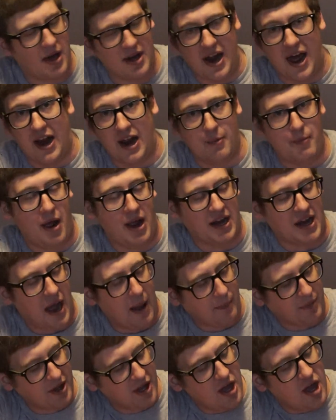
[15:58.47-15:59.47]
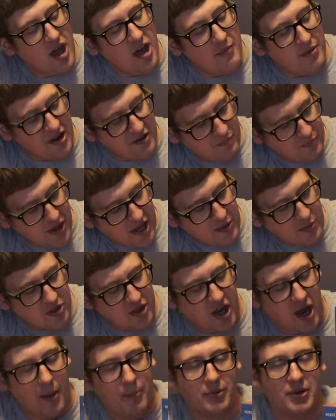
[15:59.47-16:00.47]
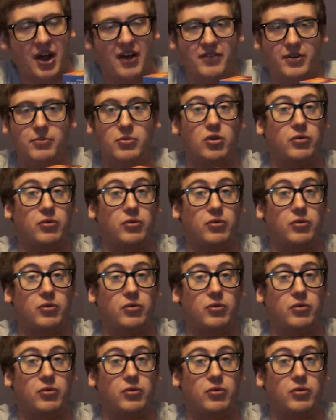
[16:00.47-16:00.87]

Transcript: uh, not on my copy, but I've played with a couple of